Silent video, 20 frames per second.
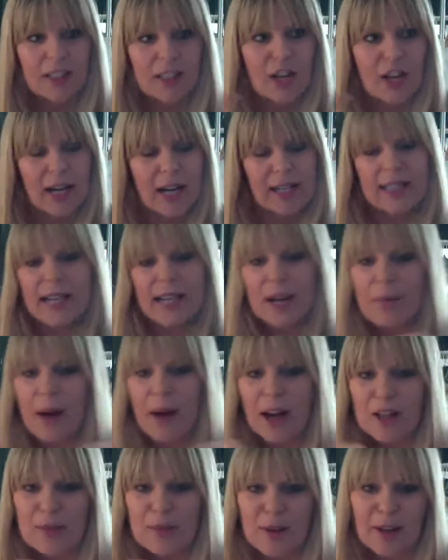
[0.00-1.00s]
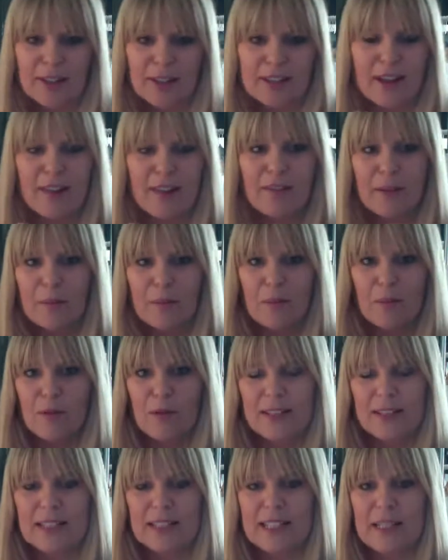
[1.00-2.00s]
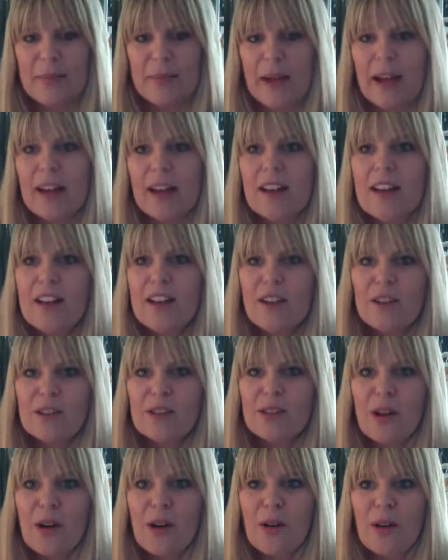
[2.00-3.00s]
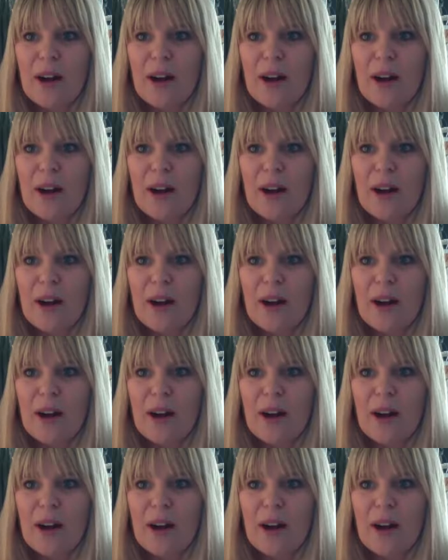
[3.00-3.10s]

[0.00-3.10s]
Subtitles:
trying to take Poshmark stuff and move it to eBay. So